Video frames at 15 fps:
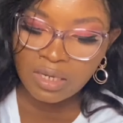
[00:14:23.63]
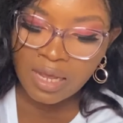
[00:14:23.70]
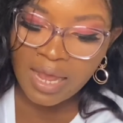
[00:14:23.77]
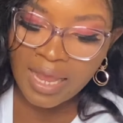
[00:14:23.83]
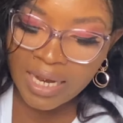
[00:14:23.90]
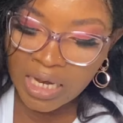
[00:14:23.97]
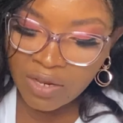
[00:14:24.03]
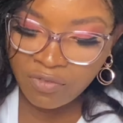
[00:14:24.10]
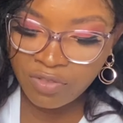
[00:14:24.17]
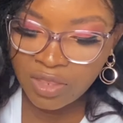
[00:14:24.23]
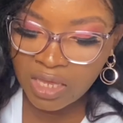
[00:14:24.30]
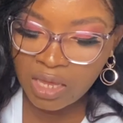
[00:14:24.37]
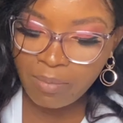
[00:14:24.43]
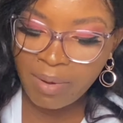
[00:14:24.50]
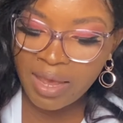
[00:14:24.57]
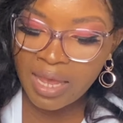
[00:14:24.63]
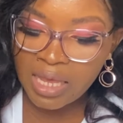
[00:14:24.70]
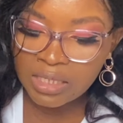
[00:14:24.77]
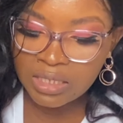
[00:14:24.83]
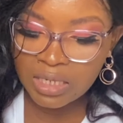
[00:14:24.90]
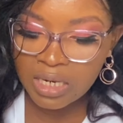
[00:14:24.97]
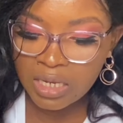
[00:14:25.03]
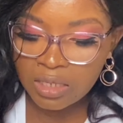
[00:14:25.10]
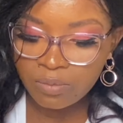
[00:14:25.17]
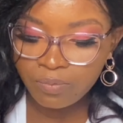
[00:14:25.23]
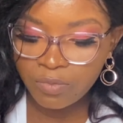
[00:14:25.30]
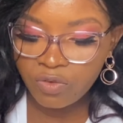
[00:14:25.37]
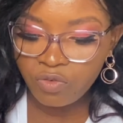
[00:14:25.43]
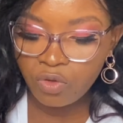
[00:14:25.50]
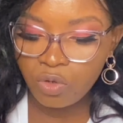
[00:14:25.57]
I lived there by Esselen.
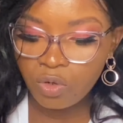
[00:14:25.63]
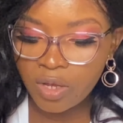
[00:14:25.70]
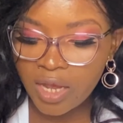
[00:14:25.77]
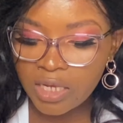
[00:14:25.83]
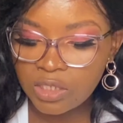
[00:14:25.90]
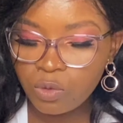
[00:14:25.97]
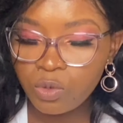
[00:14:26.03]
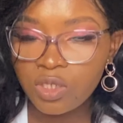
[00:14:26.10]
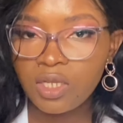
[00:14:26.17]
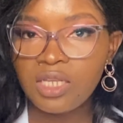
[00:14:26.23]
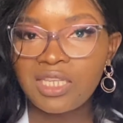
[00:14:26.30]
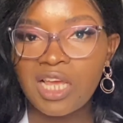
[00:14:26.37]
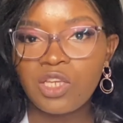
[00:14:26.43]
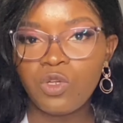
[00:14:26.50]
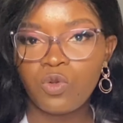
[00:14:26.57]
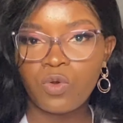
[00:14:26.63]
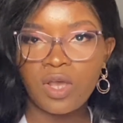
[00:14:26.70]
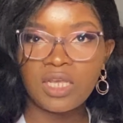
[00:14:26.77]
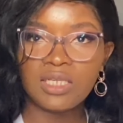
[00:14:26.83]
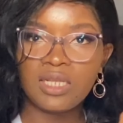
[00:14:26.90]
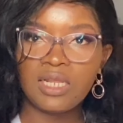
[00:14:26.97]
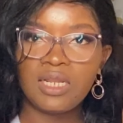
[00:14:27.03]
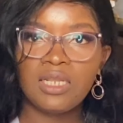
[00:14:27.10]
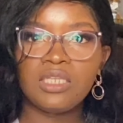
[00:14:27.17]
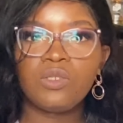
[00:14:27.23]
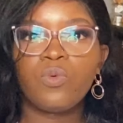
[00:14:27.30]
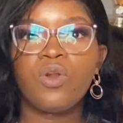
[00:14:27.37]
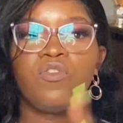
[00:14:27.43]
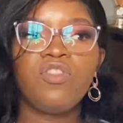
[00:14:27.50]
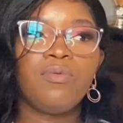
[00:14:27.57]
If you guys know Sunnyside, you know Esselen is
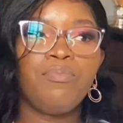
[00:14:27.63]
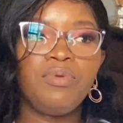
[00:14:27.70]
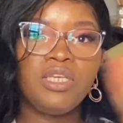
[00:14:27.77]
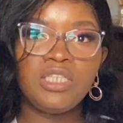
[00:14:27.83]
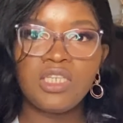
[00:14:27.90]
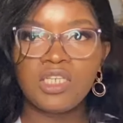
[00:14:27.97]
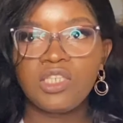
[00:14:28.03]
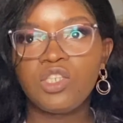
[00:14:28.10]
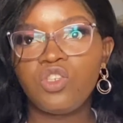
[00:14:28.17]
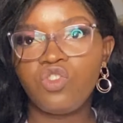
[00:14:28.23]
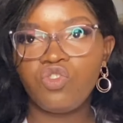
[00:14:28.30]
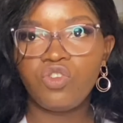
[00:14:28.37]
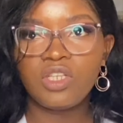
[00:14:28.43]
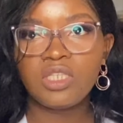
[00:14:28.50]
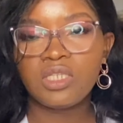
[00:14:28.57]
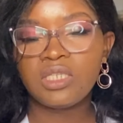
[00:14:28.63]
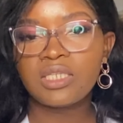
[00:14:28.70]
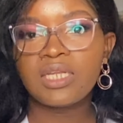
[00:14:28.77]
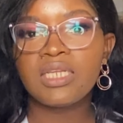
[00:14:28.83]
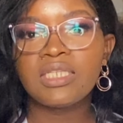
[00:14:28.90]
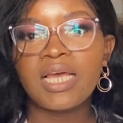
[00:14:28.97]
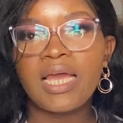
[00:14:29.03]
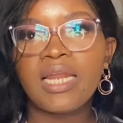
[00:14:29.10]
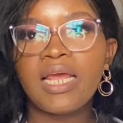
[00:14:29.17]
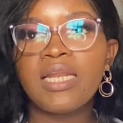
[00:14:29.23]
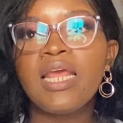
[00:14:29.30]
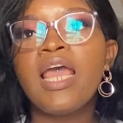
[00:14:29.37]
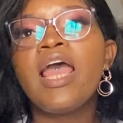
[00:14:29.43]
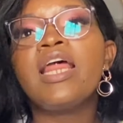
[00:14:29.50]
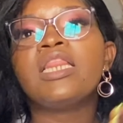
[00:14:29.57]
one of the busiest streets in Sunnyside, and
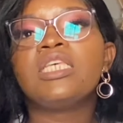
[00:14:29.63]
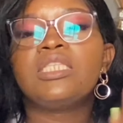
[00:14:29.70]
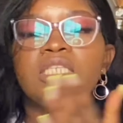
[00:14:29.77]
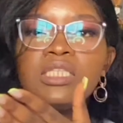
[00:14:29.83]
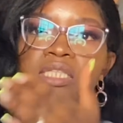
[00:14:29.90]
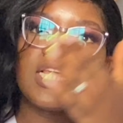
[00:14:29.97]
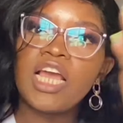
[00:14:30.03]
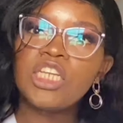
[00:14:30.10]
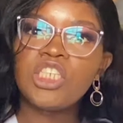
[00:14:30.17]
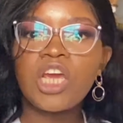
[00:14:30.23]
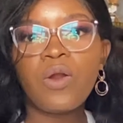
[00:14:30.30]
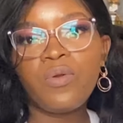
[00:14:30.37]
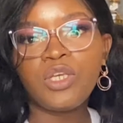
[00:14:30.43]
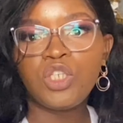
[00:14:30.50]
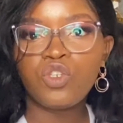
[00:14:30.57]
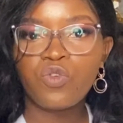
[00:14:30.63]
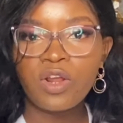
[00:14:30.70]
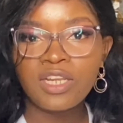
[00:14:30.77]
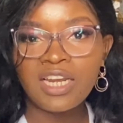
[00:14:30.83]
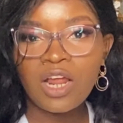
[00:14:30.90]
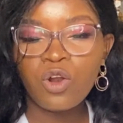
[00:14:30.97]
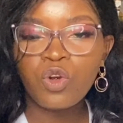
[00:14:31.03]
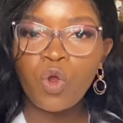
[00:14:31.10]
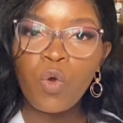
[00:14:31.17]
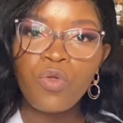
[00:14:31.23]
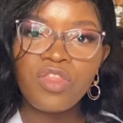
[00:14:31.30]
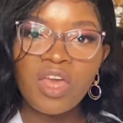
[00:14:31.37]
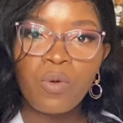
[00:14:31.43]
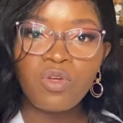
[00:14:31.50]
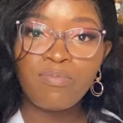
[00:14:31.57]
there's this Niger restaurant, and I'd go
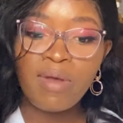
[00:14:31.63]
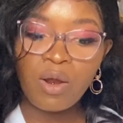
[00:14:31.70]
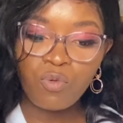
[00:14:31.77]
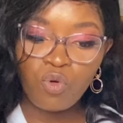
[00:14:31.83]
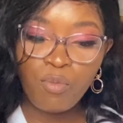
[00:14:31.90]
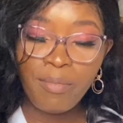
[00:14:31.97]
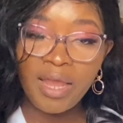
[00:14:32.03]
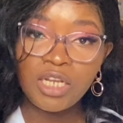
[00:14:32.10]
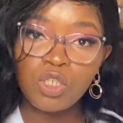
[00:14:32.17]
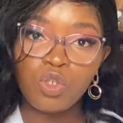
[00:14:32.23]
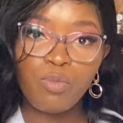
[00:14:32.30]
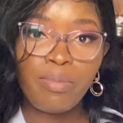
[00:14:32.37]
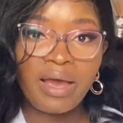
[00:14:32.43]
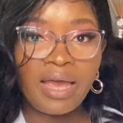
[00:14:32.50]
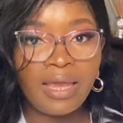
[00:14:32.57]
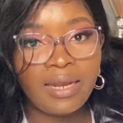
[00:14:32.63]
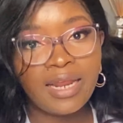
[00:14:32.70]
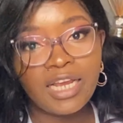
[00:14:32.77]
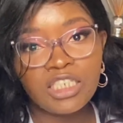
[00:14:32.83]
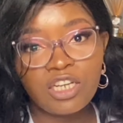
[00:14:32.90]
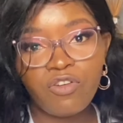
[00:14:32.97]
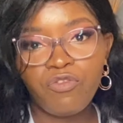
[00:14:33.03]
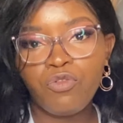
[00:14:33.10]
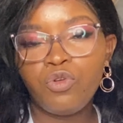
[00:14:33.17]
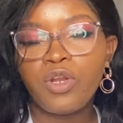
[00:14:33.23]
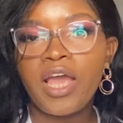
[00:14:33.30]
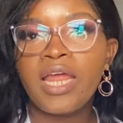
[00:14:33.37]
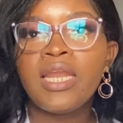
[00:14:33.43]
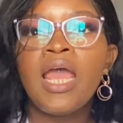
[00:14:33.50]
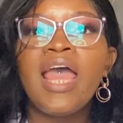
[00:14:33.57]
there with my roommate to buy Niger food.
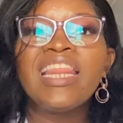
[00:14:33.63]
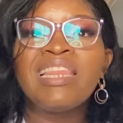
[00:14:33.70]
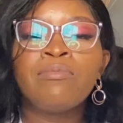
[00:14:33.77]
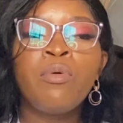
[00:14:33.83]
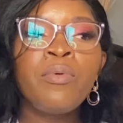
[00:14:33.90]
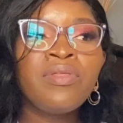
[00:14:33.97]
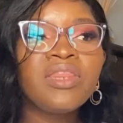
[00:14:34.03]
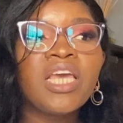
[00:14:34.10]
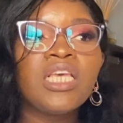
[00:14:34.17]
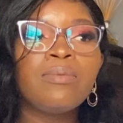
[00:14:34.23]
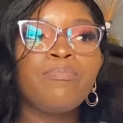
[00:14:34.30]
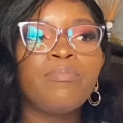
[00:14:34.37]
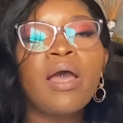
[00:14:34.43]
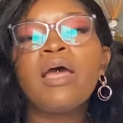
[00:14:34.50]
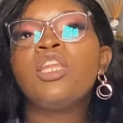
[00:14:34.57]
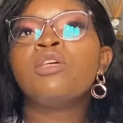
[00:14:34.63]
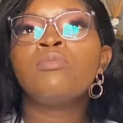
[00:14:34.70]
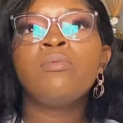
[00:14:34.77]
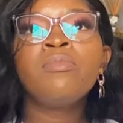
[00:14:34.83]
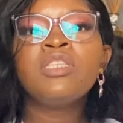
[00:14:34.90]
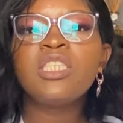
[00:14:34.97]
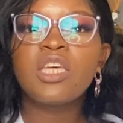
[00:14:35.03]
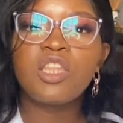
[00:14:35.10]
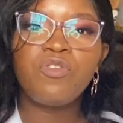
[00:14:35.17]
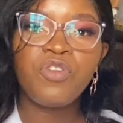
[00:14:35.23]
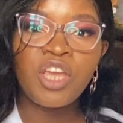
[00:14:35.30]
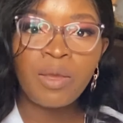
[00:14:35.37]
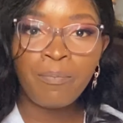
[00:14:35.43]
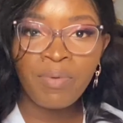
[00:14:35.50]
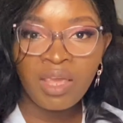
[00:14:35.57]
And the moment South
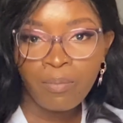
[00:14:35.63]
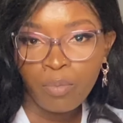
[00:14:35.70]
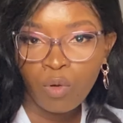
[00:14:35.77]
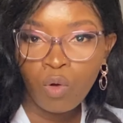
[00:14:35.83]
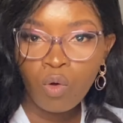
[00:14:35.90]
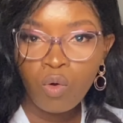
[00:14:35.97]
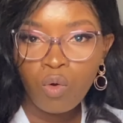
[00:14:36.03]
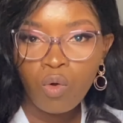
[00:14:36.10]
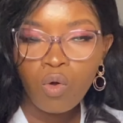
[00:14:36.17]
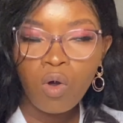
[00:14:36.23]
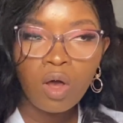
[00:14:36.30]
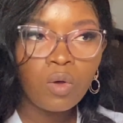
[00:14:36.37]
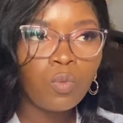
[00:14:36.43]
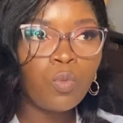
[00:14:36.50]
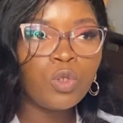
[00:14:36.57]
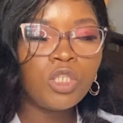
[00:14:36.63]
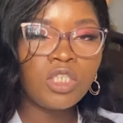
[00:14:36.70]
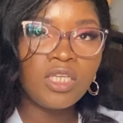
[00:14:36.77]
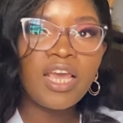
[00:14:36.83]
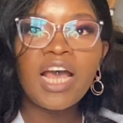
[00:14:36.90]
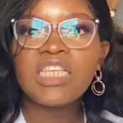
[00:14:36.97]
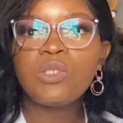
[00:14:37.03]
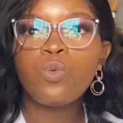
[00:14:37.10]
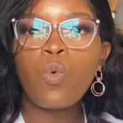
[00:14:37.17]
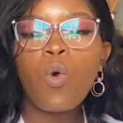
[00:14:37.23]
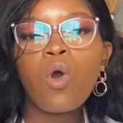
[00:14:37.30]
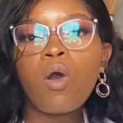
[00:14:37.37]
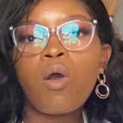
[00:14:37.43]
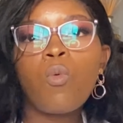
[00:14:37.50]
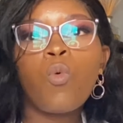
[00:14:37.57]
African people would see us
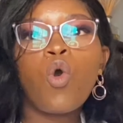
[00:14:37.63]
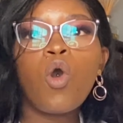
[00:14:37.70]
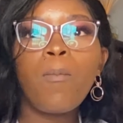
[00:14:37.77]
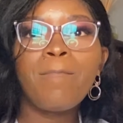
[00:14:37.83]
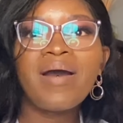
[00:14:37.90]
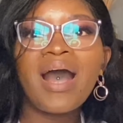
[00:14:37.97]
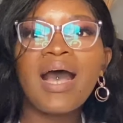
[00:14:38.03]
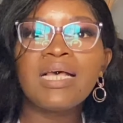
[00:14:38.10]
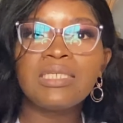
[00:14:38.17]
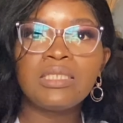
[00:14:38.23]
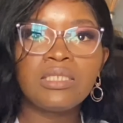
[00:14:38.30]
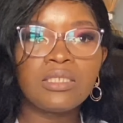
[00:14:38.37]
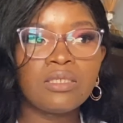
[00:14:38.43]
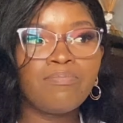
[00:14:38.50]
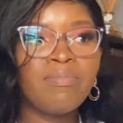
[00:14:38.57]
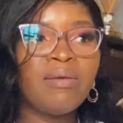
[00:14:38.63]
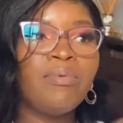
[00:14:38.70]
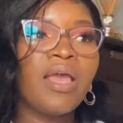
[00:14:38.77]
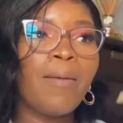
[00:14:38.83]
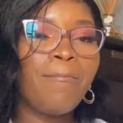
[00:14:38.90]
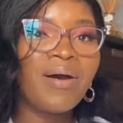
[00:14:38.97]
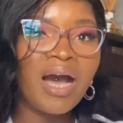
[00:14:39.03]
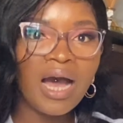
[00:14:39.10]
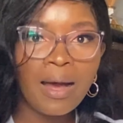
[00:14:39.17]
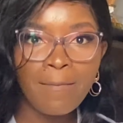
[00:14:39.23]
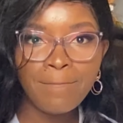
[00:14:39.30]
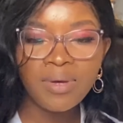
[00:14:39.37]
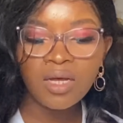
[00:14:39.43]
walk past maybe a pub,